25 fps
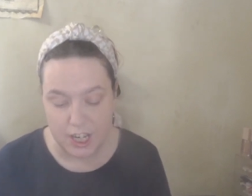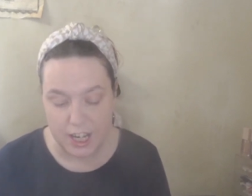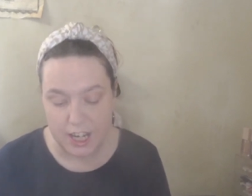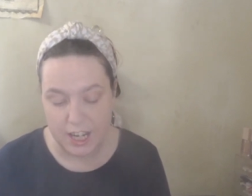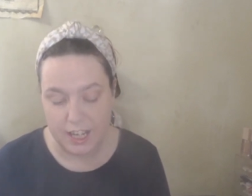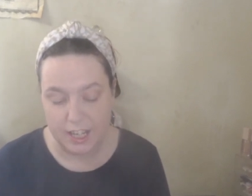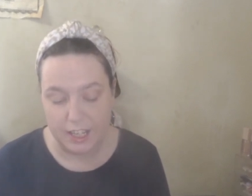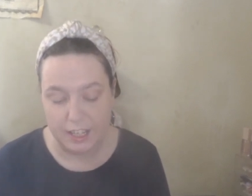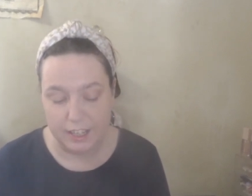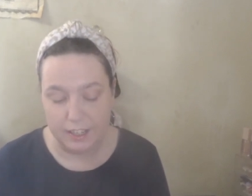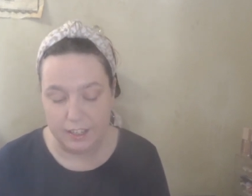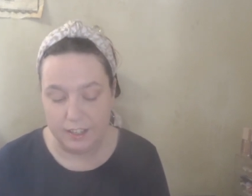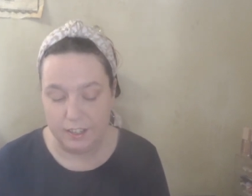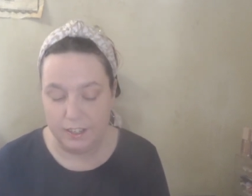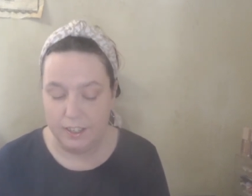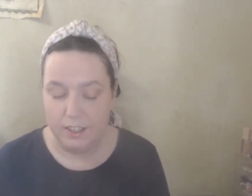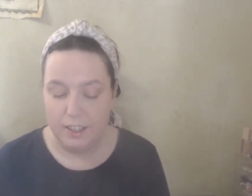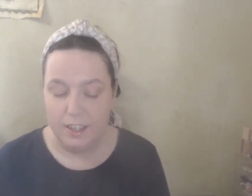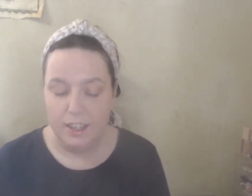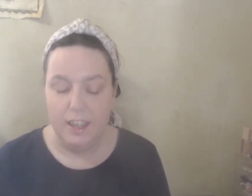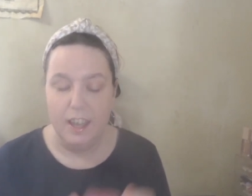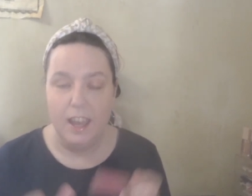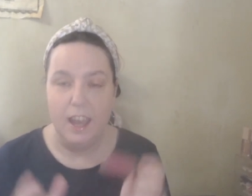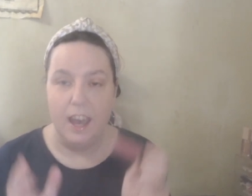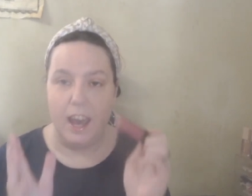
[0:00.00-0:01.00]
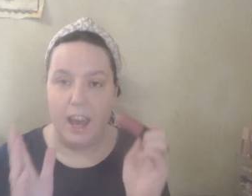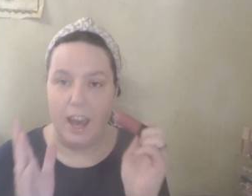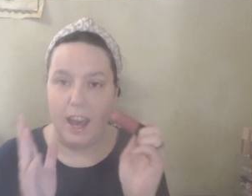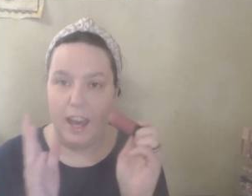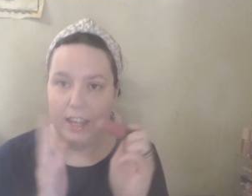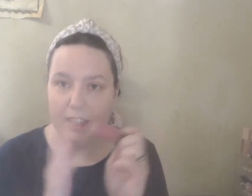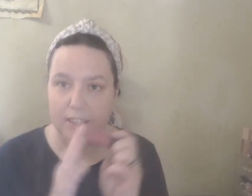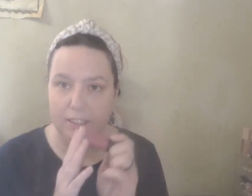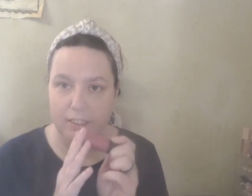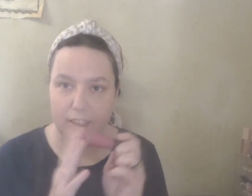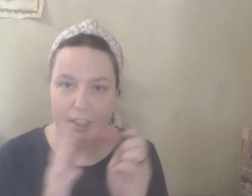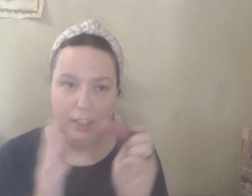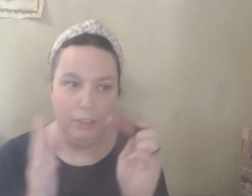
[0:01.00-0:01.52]
And I
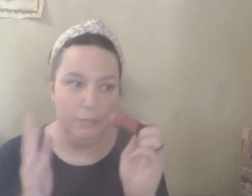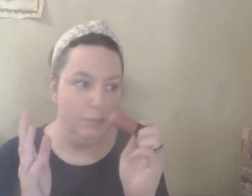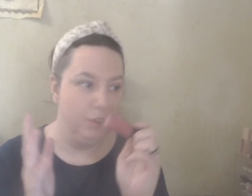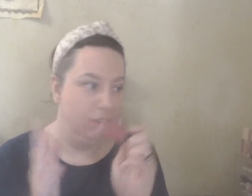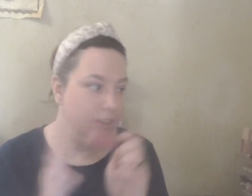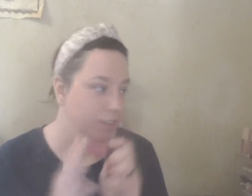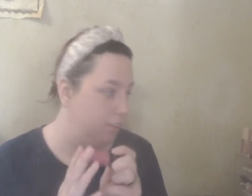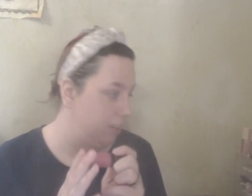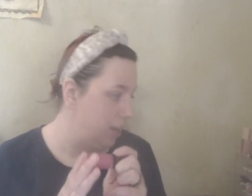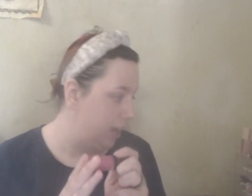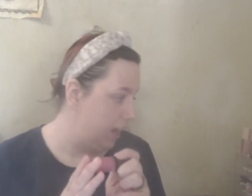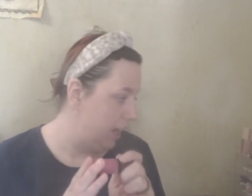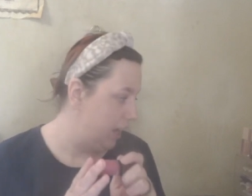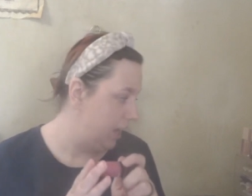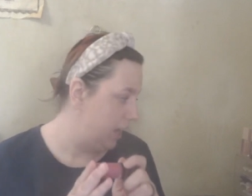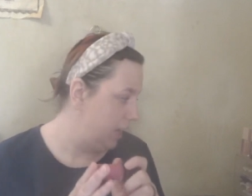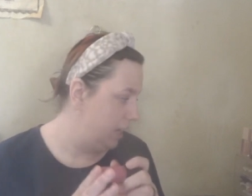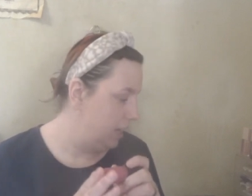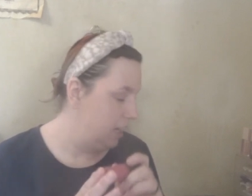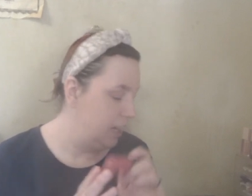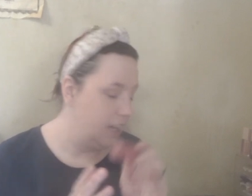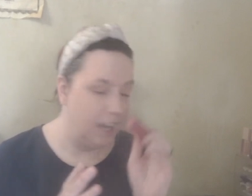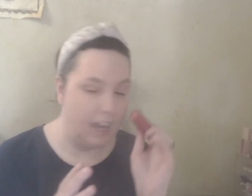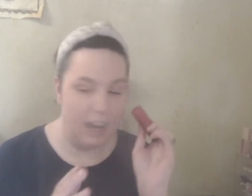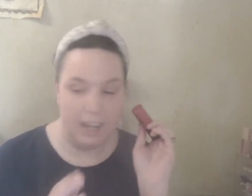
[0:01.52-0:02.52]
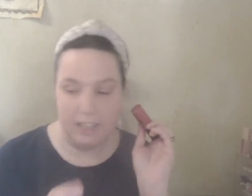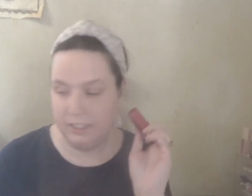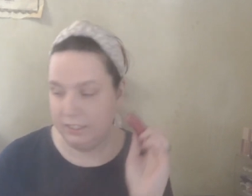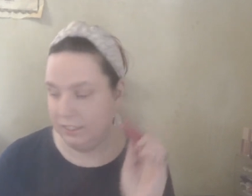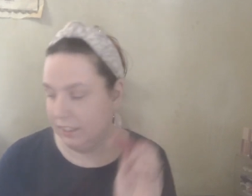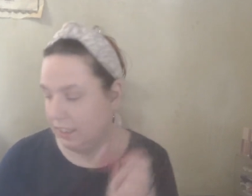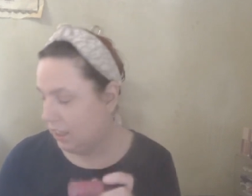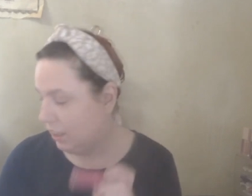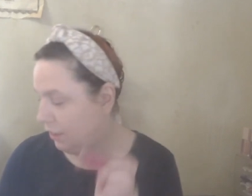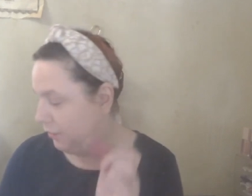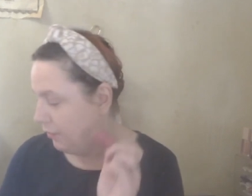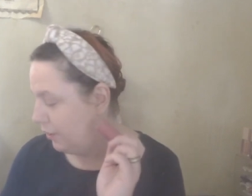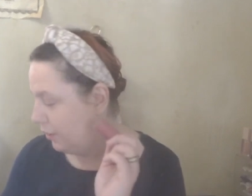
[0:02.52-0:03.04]
love Saie, I
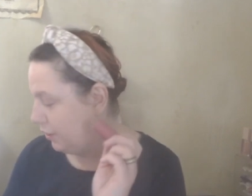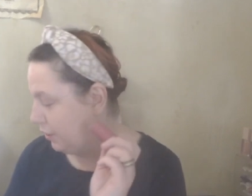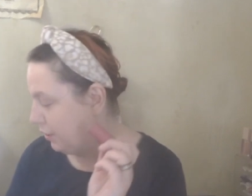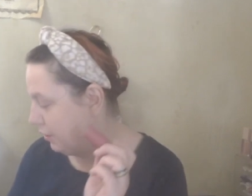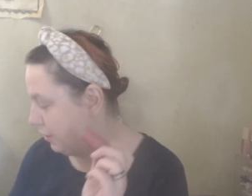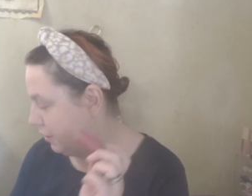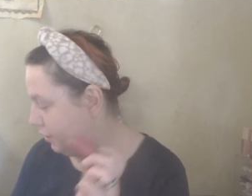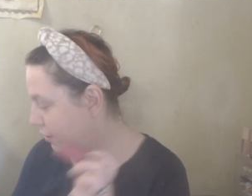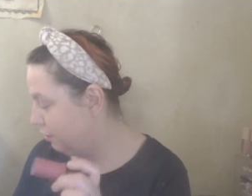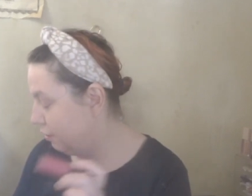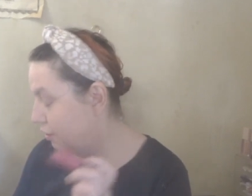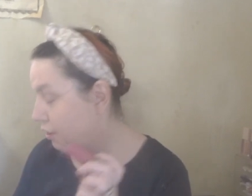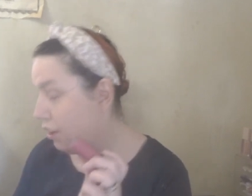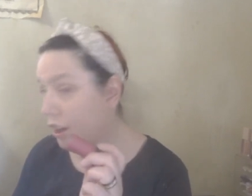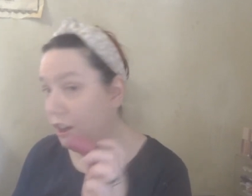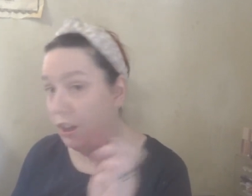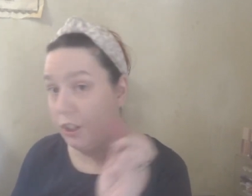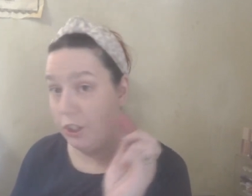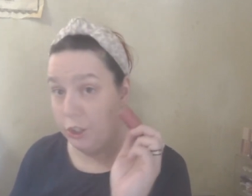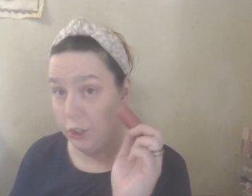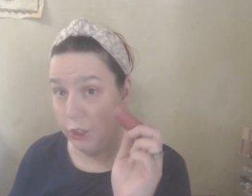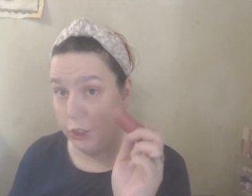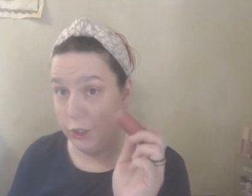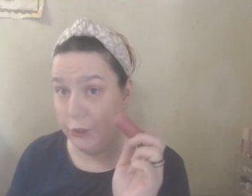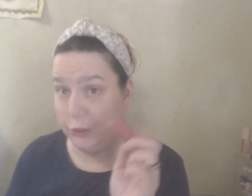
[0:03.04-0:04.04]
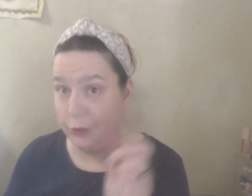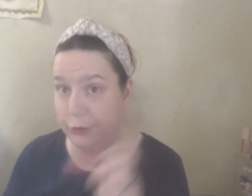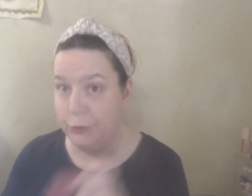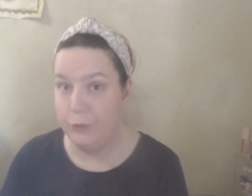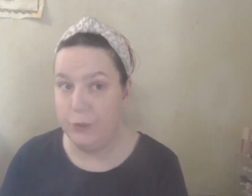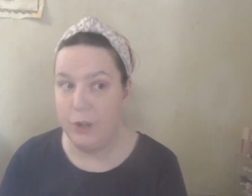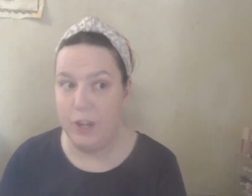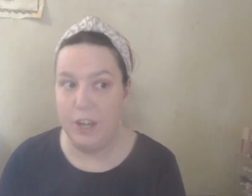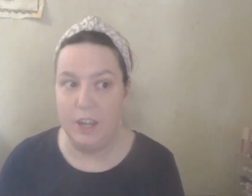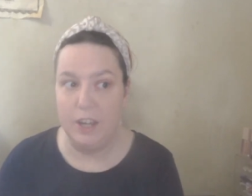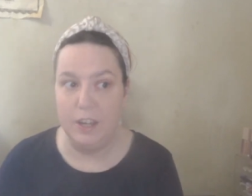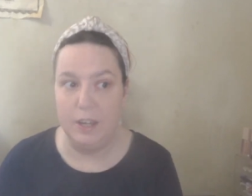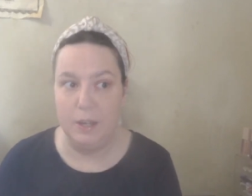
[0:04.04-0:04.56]
love the strong glow
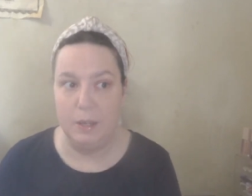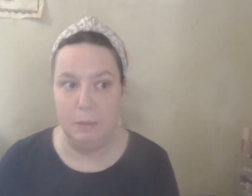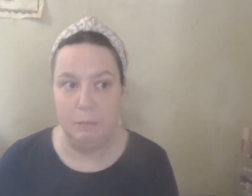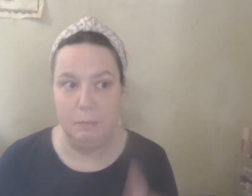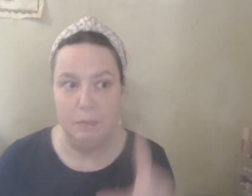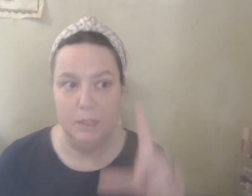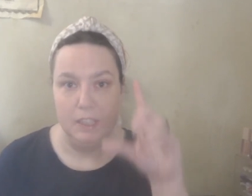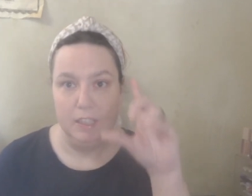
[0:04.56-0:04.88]
um,